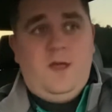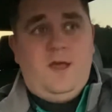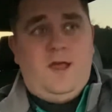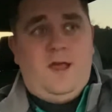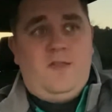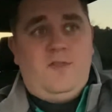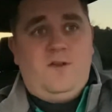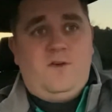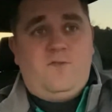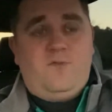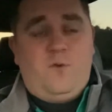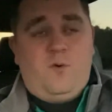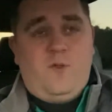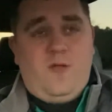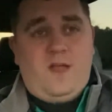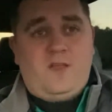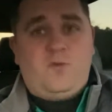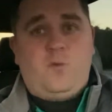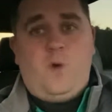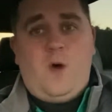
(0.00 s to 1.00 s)
and therefore
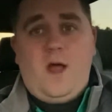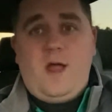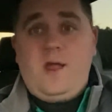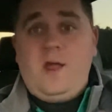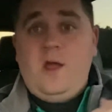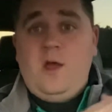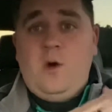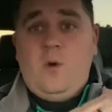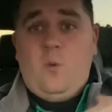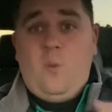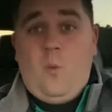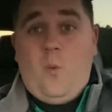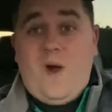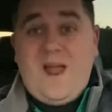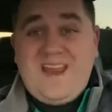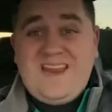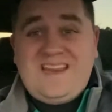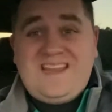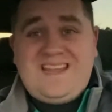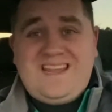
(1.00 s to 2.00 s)
that's why
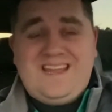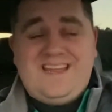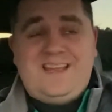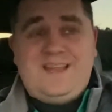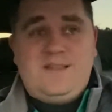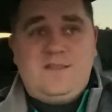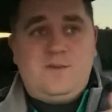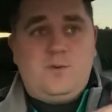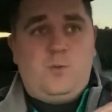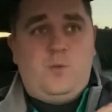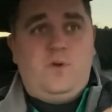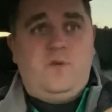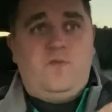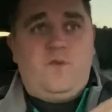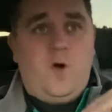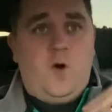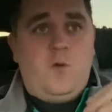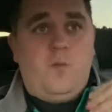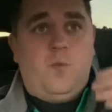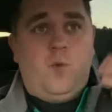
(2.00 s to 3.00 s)
white kids would
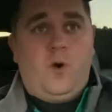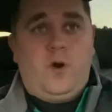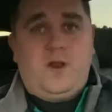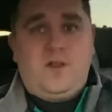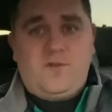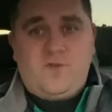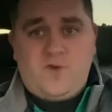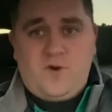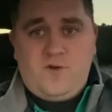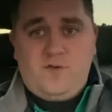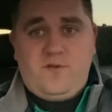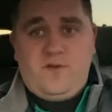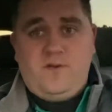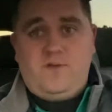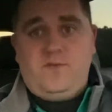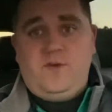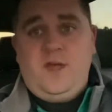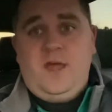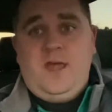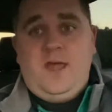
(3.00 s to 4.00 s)
vote more
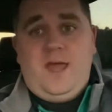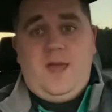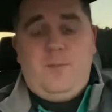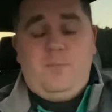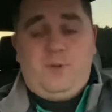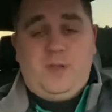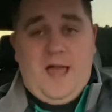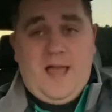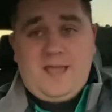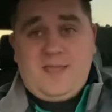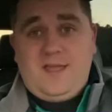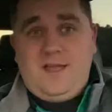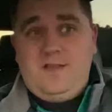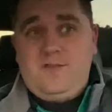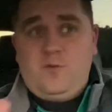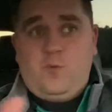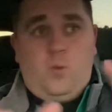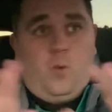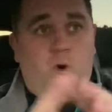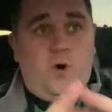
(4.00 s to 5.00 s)
conservative, and black
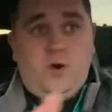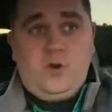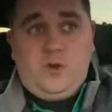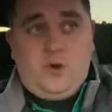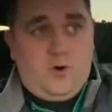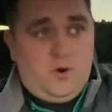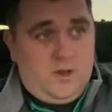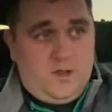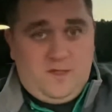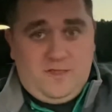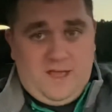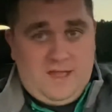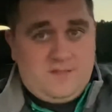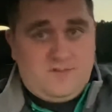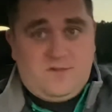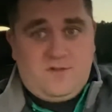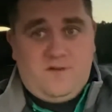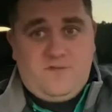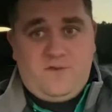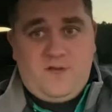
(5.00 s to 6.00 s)
kids weren't learning
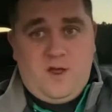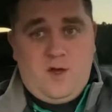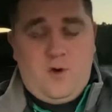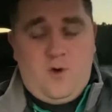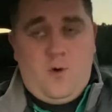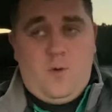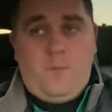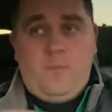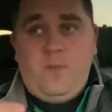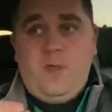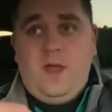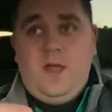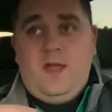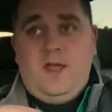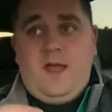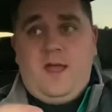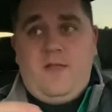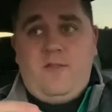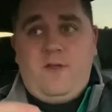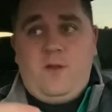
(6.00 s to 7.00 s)
that stuff at home,
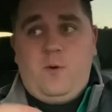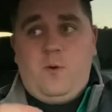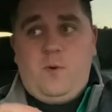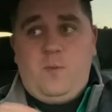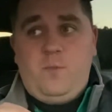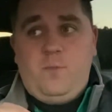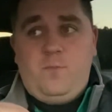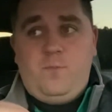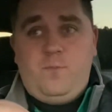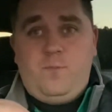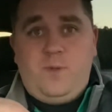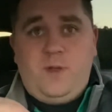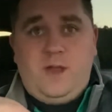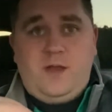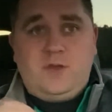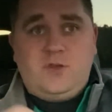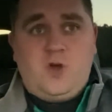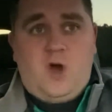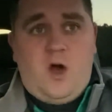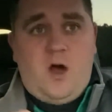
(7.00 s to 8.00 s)
and they were
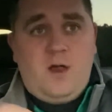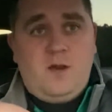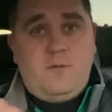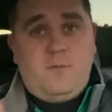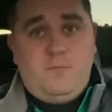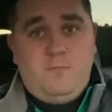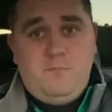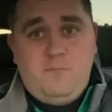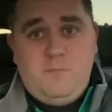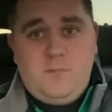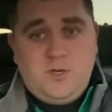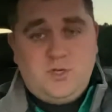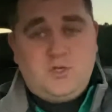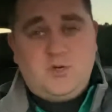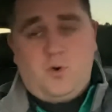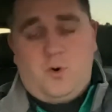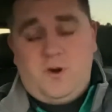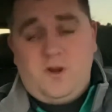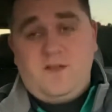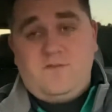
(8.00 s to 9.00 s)
being taught.
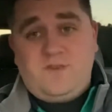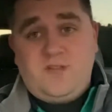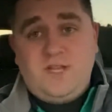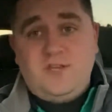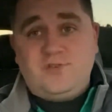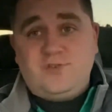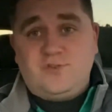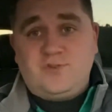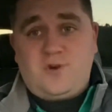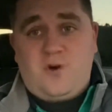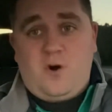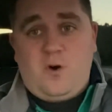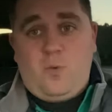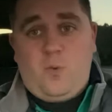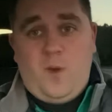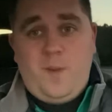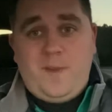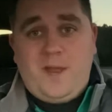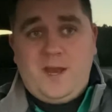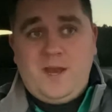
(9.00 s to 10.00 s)
Majority of teachers are
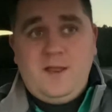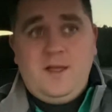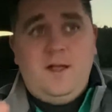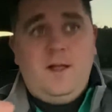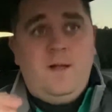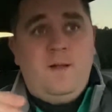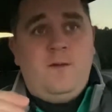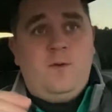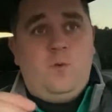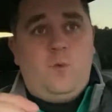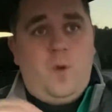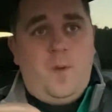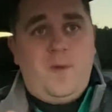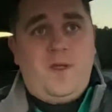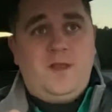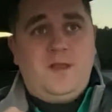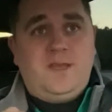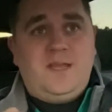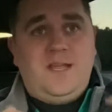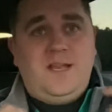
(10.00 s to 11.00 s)
women.
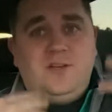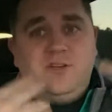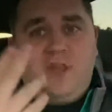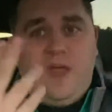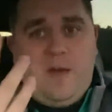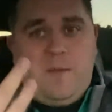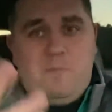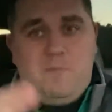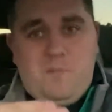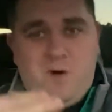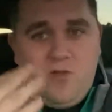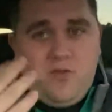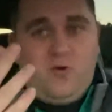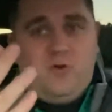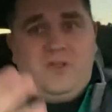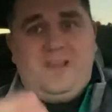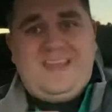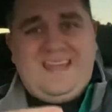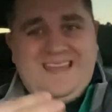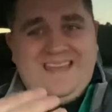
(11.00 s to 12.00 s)
Women teach that
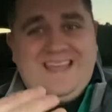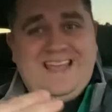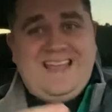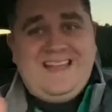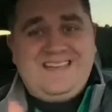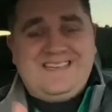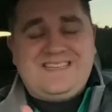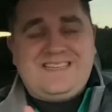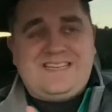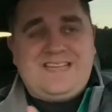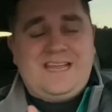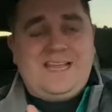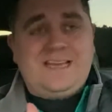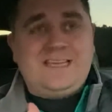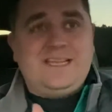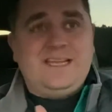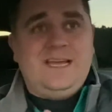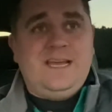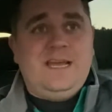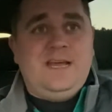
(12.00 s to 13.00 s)
motherly
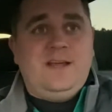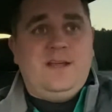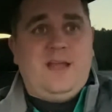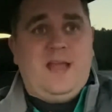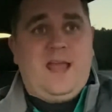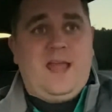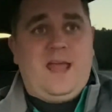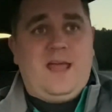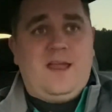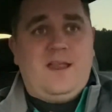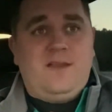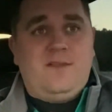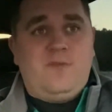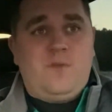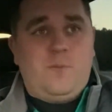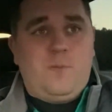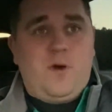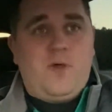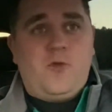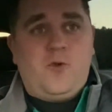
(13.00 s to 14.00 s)
instinct, and
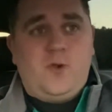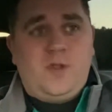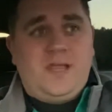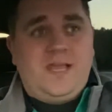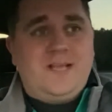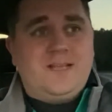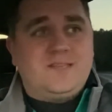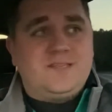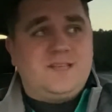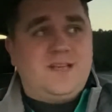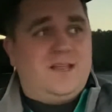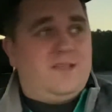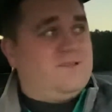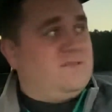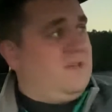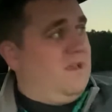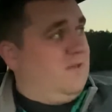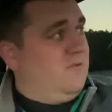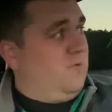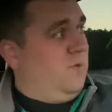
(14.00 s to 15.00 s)
the motherly instinct
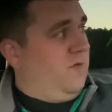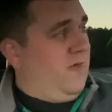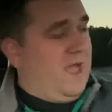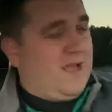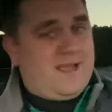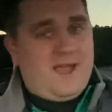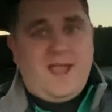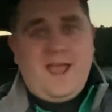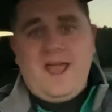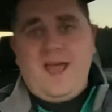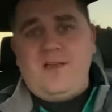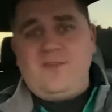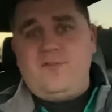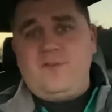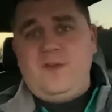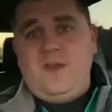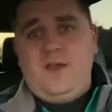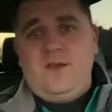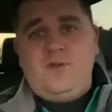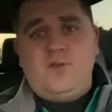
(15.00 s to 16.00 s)
says, well, that guy
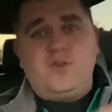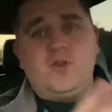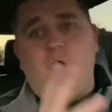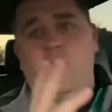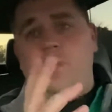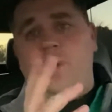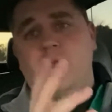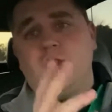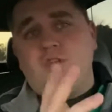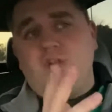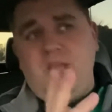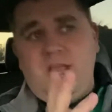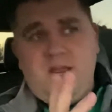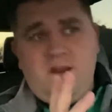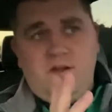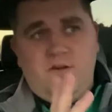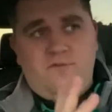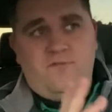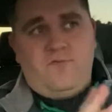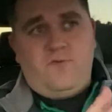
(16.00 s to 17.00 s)
has so much he
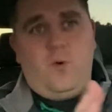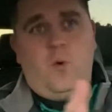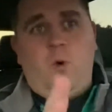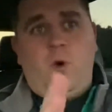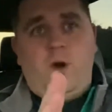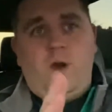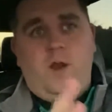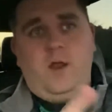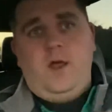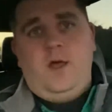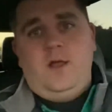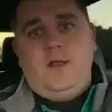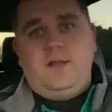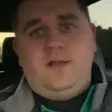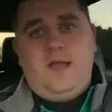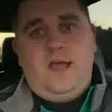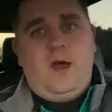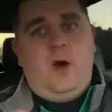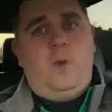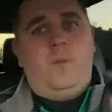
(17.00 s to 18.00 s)
can afford
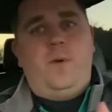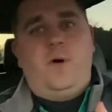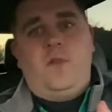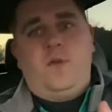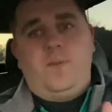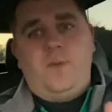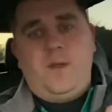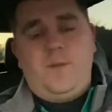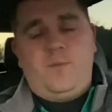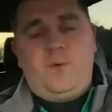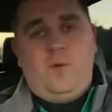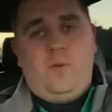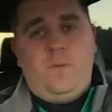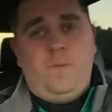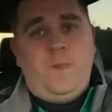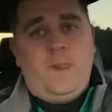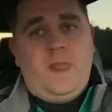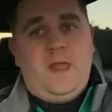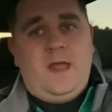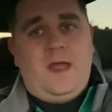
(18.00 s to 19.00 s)
to help other people,
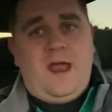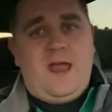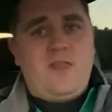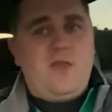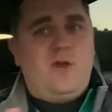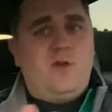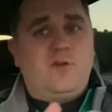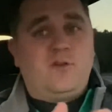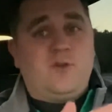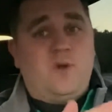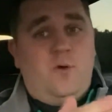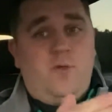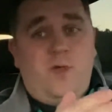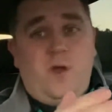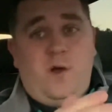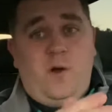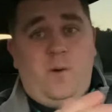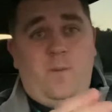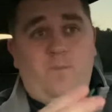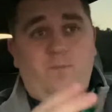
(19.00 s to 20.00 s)
and so
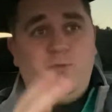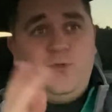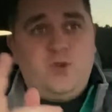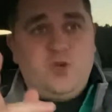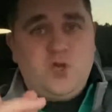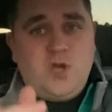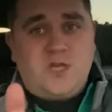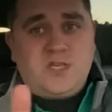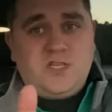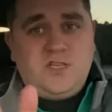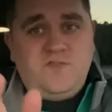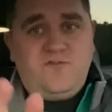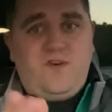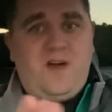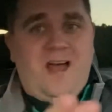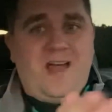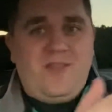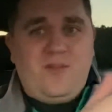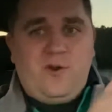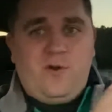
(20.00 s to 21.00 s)
they'll
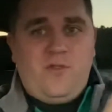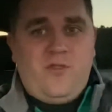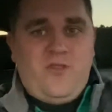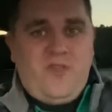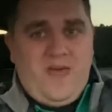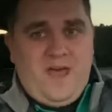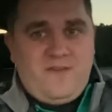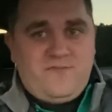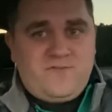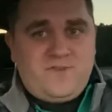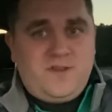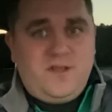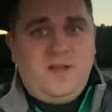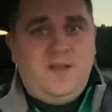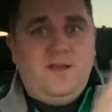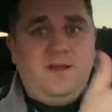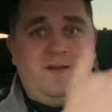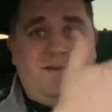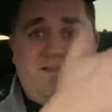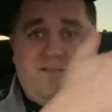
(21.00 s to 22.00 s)
justify their theft
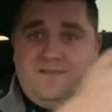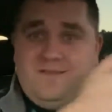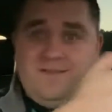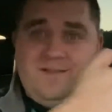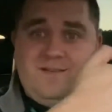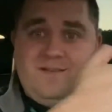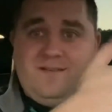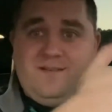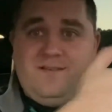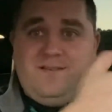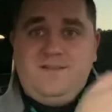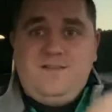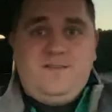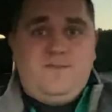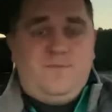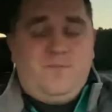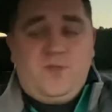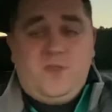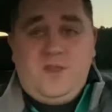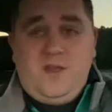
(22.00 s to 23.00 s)

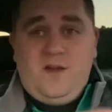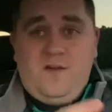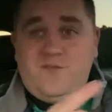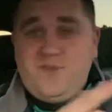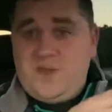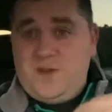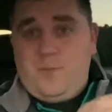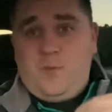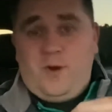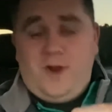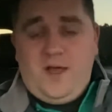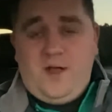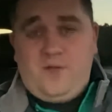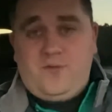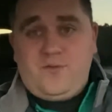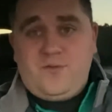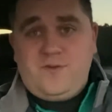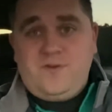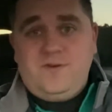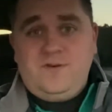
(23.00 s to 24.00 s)
of someone
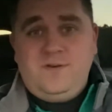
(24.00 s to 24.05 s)
else,